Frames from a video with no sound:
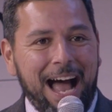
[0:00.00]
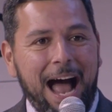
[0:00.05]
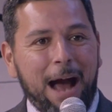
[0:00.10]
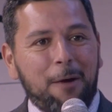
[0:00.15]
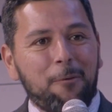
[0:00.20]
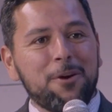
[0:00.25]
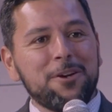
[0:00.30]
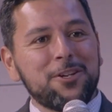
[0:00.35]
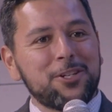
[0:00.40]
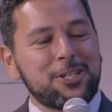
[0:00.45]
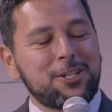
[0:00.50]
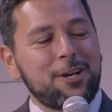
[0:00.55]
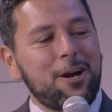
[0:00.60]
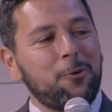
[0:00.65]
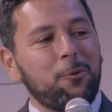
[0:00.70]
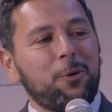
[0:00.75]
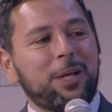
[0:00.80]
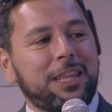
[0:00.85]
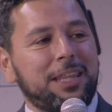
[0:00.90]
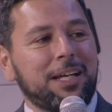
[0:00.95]
I want to
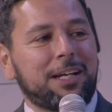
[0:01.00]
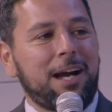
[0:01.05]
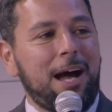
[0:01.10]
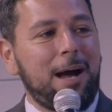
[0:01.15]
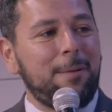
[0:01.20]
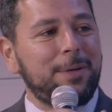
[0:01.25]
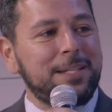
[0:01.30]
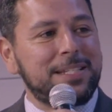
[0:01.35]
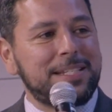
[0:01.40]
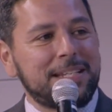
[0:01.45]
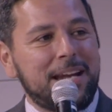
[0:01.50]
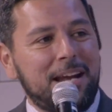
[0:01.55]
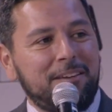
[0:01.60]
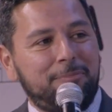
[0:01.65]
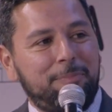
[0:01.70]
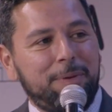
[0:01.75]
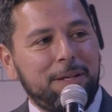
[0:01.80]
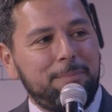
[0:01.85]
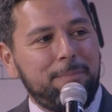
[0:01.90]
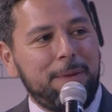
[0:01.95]
start with the comments that
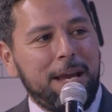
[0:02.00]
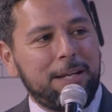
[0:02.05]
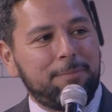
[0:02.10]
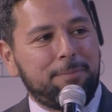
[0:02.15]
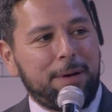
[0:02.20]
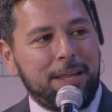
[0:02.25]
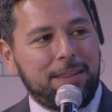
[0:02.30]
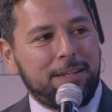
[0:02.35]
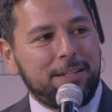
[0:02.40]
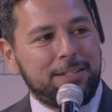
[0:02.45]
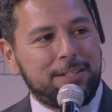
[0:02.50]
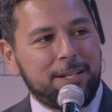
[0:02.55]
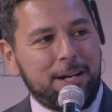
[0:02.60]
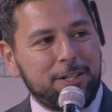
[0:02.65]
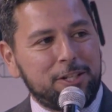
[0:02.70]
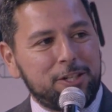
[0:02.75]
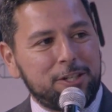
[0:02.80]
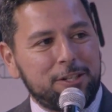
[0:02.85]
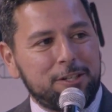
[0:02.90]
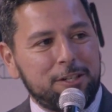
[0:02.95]
have been made by the
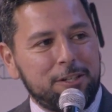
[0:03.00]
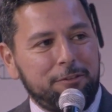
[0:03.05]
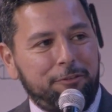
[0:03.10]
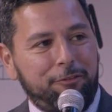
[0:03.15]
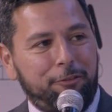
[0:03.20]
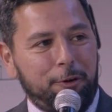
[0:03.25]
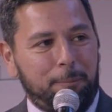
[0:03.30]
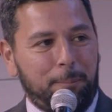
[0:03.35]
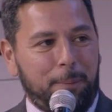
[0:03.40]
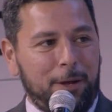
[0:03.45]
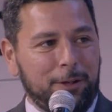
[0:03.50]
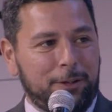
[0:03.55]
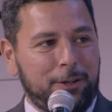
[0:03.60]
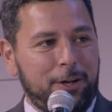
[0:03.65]
Dutch football